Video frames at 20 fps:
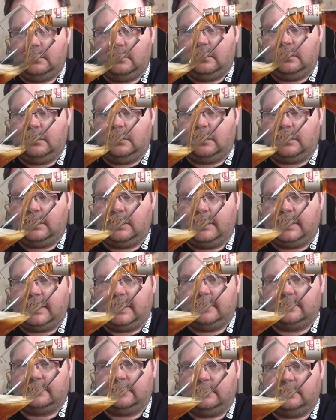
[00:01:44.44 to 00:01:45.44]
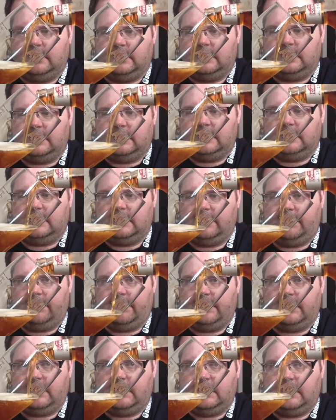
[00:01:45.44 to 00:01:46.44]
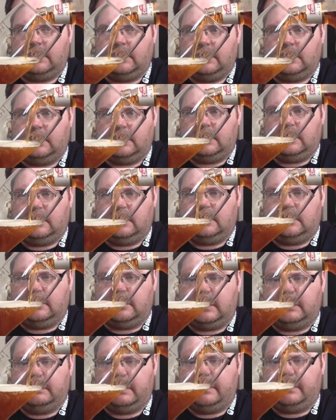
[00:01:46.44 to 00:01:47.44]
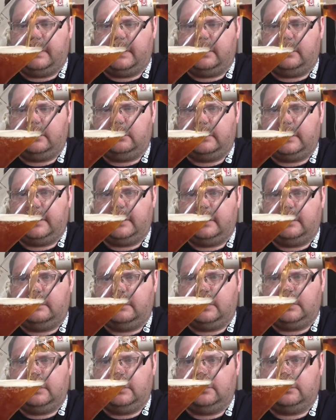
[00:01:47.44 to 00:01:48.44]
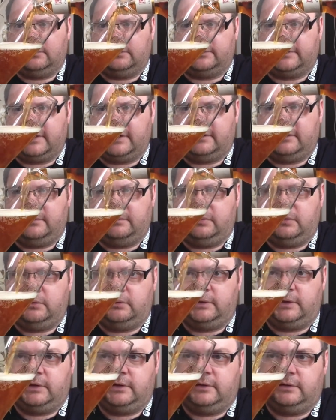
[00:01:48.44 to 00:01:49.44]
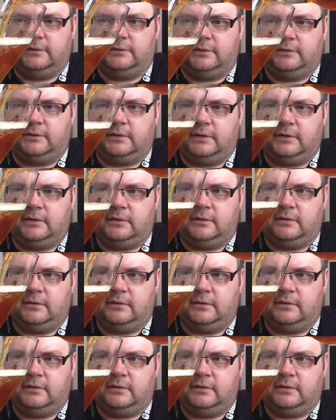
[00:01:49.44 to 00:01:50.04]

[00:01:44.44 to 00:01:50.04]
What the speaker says: Look at that. It's all looking a bit better already than my usual standard of pouring, guys, isn't it?